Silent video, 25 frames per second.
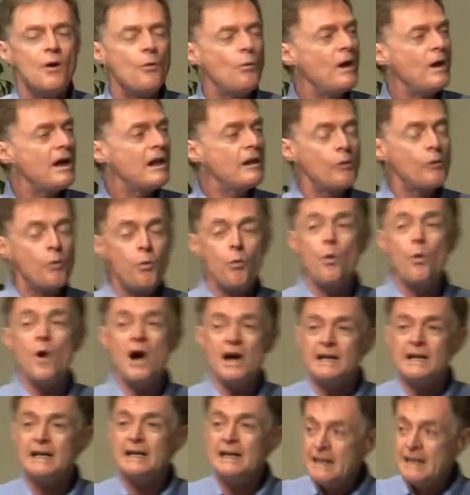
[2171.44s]
Well,
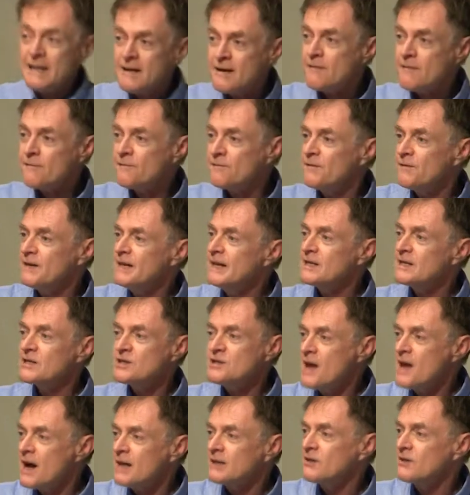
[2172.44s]
what if
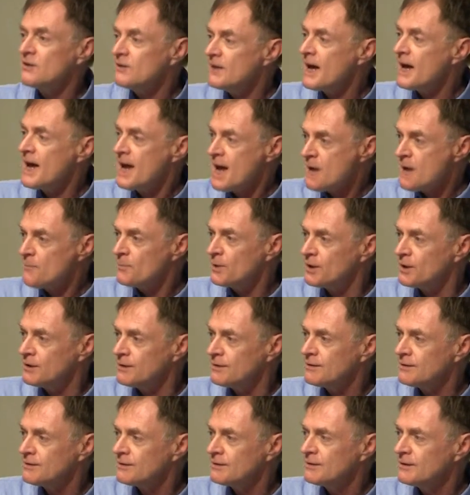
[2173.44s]
it's not going to
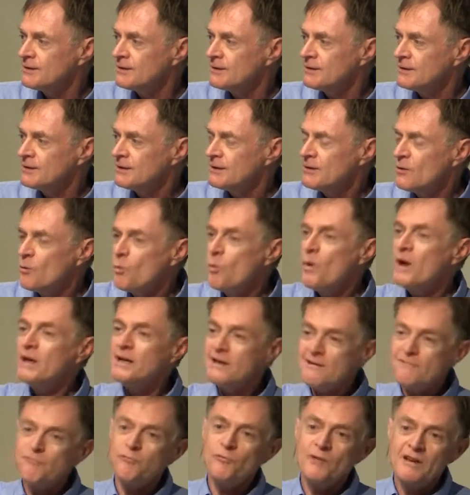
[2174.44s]
happen? What
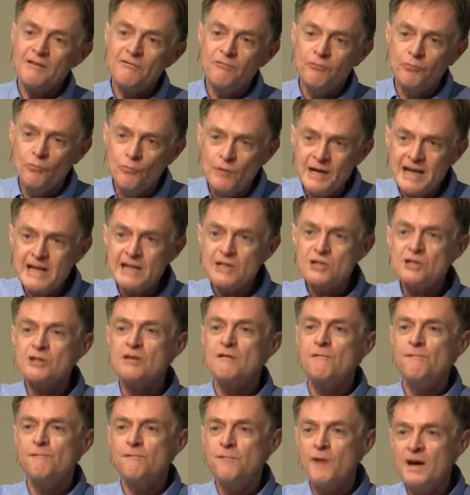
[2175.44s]
if we've
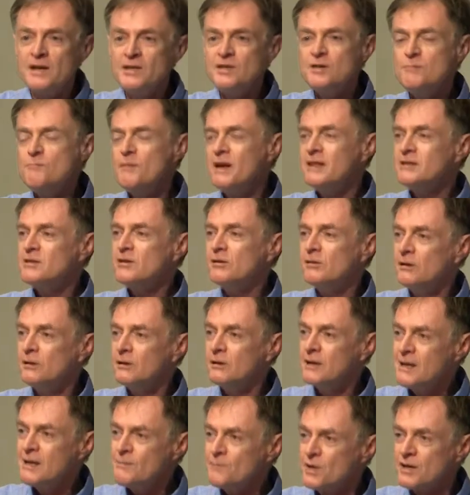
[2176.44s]
reached
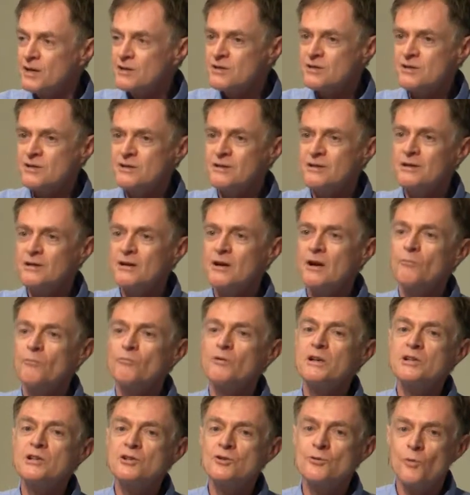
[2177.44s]
fundamental limits,
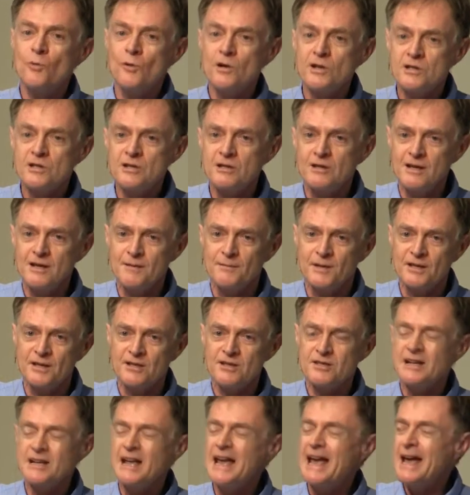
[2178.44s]
resource
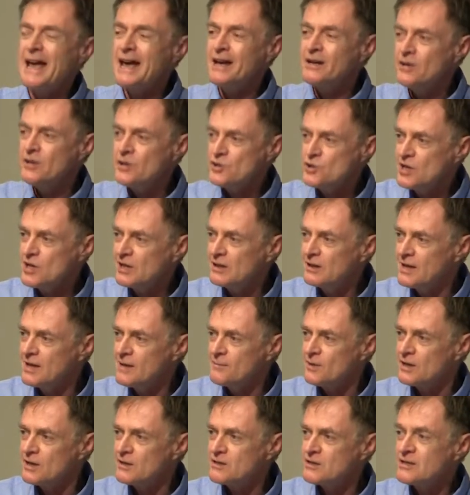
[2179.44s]
limits, energy
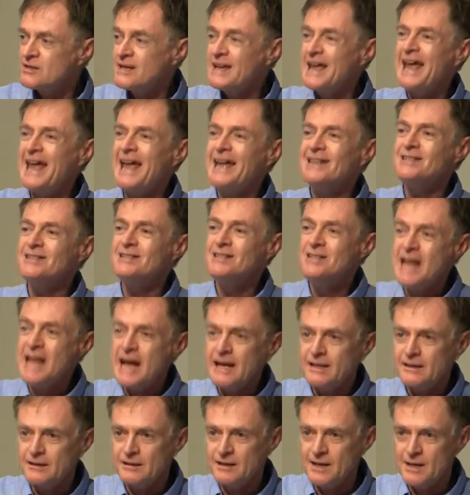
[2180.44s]
limits, and
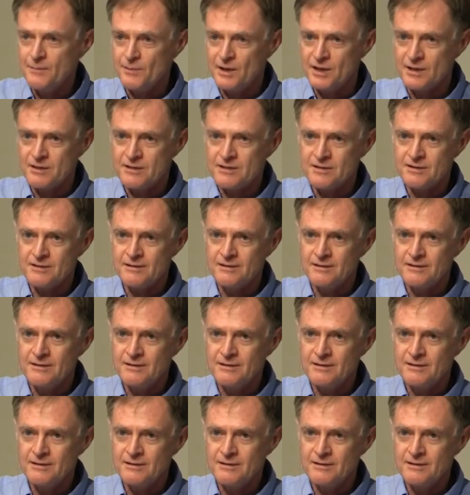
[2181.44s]
debt limits?